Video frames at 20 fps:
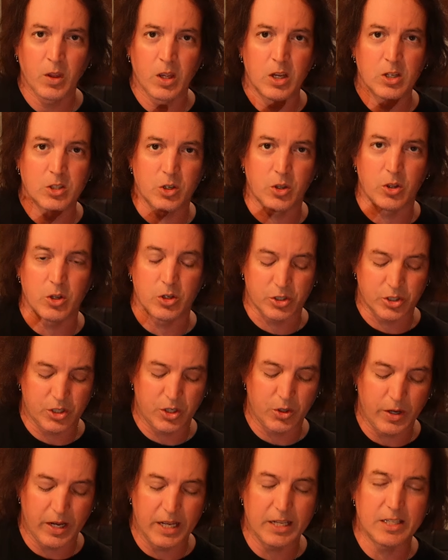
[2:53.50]
So there's
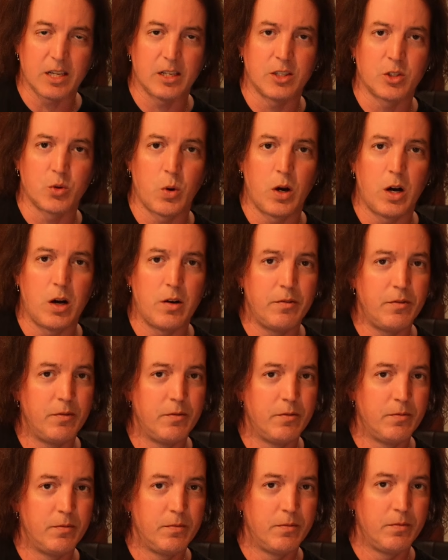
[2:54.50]
2 hits on 12
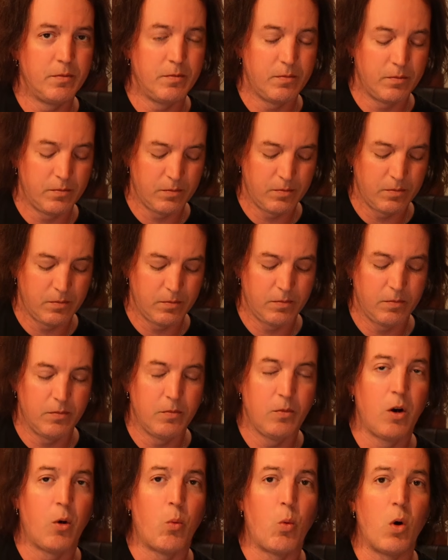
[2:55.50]

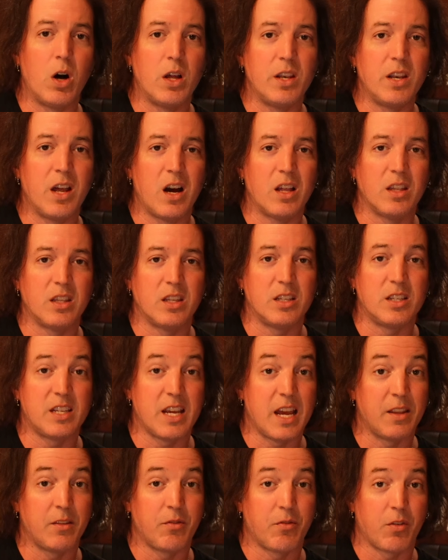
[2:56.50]
and 1 on the
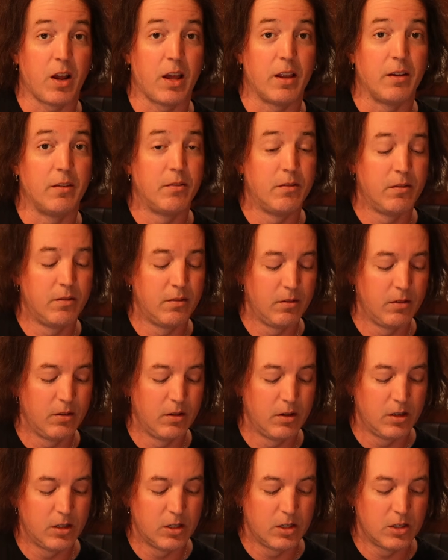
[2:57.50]
10th fret.
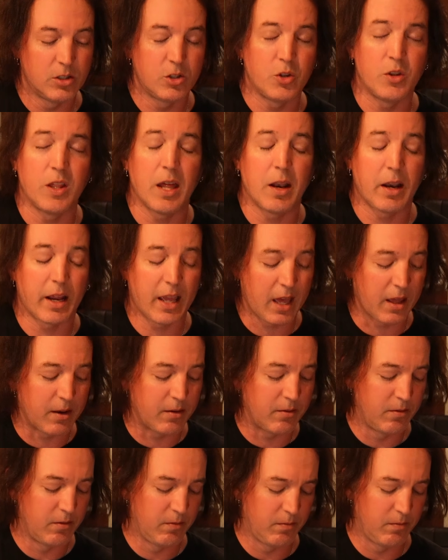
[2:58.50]
Do that again.